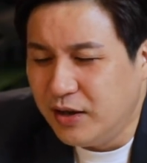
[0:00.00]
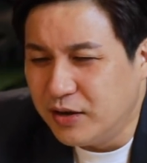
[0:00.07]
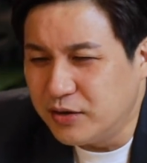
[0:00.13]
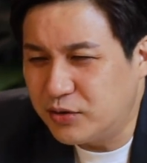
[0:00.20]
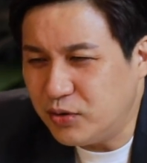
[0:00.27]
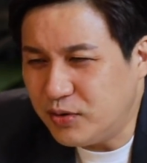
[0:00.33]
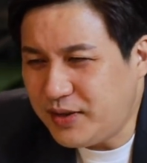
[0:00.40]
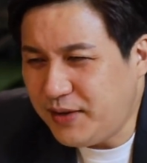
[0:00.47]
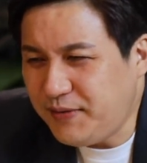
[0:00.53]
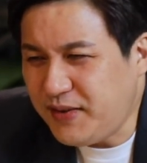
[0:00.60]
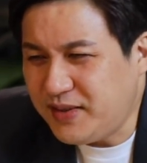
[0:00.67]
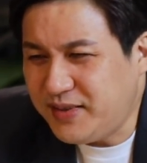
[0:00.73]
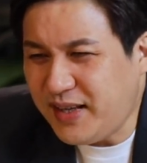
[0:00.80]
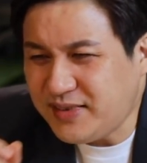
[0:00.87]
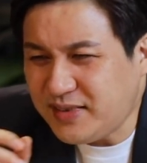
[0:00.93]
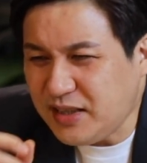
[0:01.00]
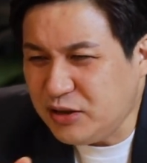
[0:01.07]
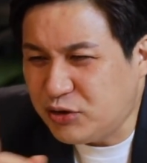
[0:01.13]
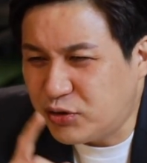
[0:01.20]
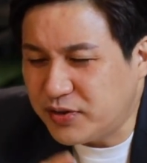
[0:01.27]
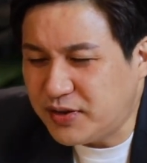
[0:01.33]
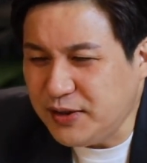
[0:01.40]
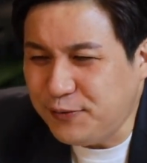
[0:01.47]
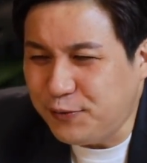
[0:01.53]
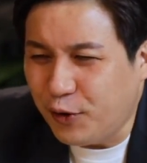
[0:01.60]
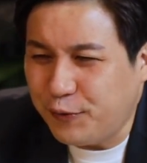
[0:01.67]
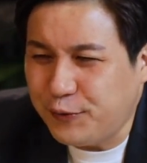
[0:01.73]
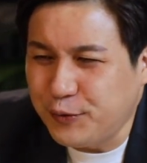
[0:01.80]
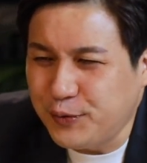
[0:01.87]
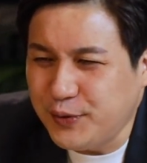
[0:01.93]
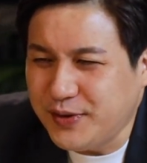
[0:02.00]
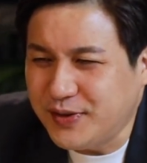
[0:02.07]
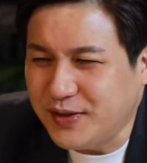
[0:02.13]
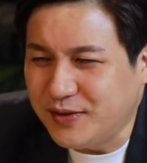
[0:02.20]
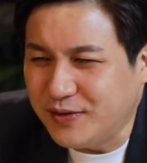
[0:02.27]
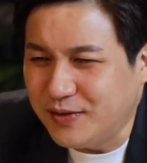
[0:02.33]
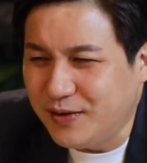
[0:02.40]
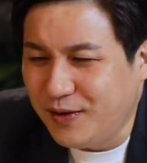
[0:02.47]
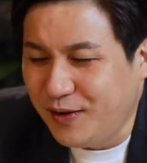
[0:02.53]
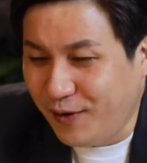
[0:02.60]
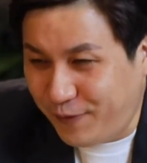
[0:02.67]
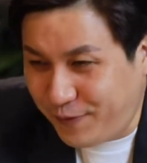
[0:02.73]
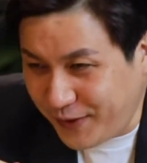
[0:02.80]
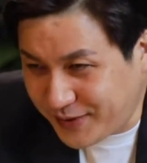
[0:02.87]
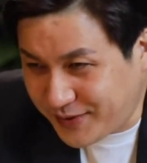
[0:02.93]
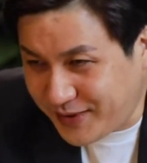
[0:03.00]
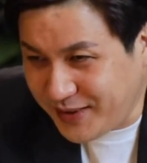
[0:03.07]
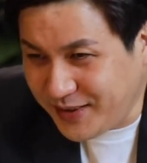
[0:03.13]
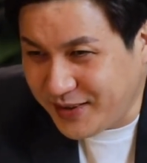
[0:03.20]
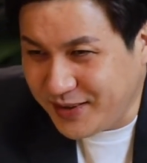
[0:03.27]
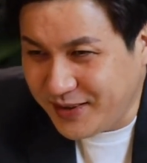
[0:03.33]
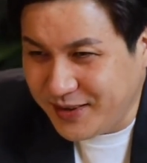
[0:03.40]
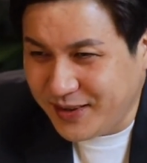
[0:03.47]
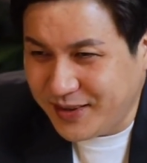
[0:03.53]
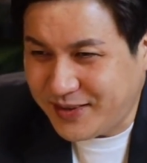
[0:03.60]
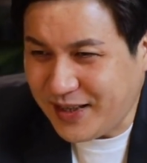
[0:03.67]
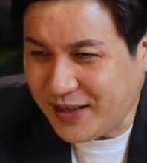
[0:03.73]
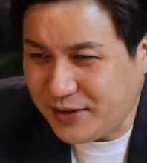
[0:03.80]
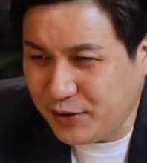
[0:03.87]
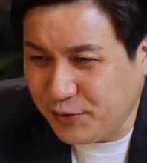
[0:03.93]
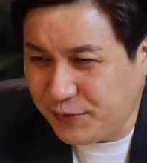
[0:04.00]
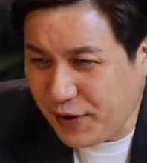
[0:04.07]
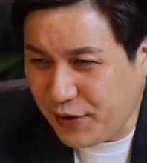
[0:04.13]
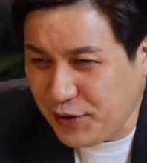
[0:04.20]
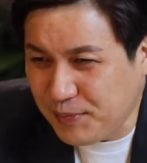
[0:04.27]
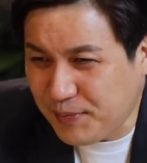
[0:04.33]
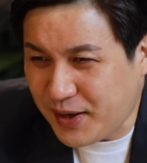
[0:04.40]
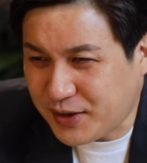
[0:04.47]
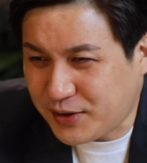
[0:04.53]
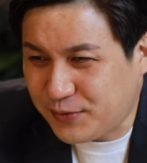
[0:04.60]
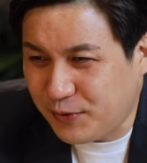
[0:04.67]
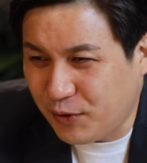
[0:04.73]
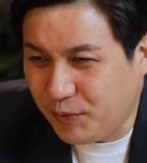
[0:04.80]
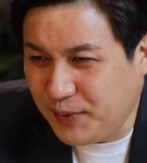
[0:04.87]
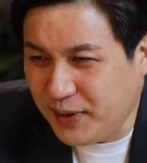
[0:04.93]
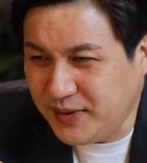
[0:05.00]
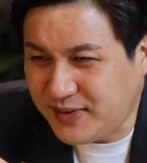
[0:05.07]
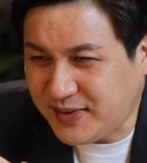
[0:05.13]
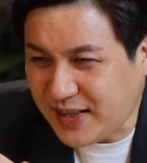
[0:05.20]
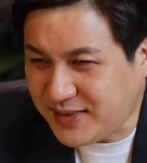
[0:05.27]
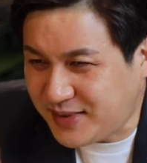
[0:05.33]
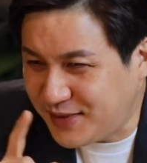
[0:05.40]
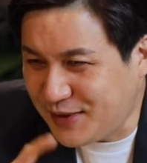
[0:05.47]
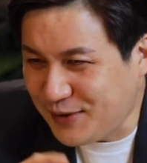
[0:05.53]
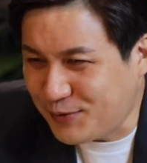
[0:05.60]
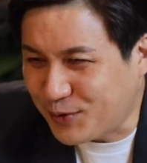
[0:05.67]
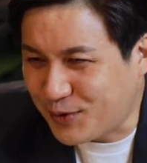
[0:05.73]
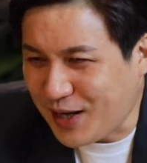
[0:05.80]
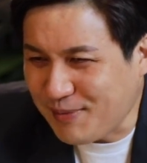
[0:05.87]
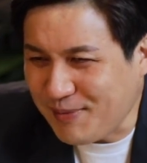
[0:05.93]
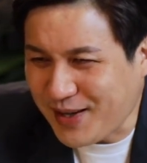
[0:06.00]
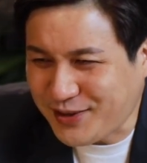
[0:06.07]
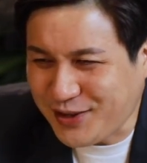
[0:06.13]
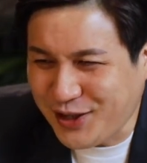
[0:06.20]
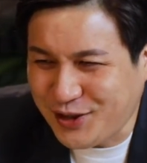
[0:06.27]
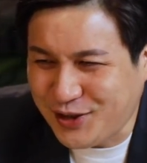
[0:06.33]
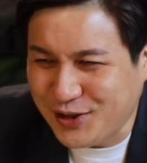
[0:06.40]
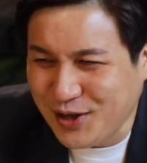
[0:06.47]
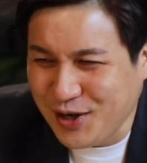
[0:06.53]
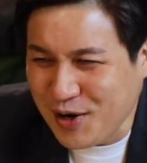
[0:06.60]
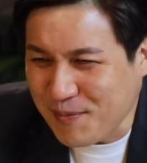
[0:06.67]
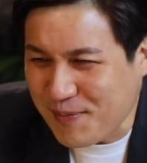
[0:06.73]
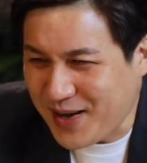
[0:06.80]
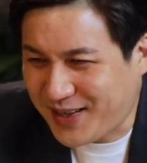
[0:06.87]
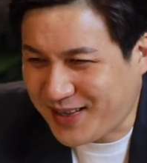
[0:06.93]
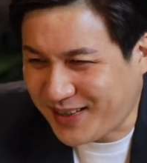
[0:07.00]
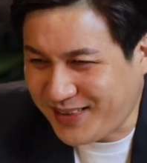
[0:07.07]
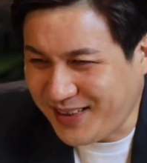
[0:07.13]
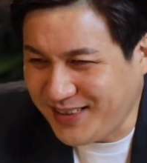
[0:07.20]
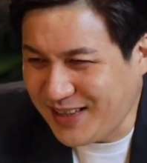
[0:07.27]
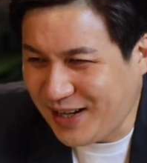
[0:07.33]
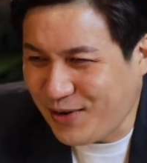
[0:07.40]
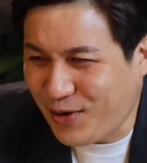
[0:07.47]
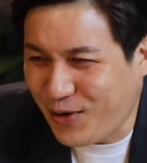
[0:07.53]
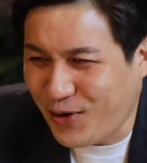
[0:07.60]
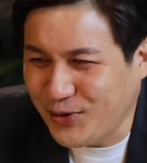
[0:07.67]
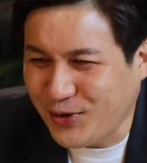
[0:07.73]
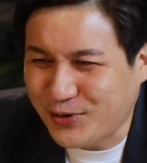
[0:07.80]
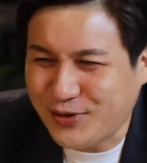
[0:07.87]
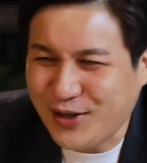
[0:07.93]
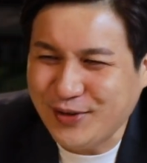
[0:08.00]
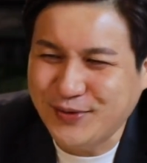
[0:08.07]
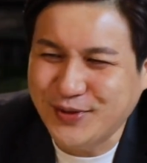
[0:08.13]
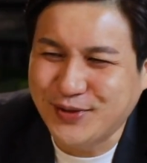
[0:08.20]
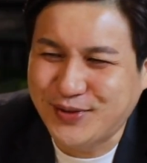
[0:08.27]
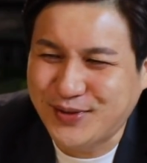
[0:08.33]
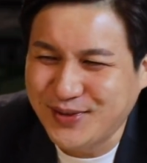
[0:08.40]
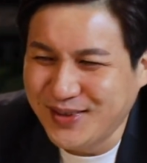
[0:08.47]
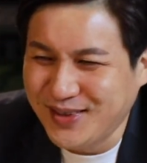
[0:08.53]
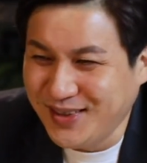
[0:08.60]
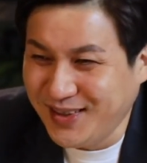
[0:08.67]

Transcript: So, David, that's interesting for a few reasons. Firstly, thank you very much for being sensitive to climate change by cutting down all your travels.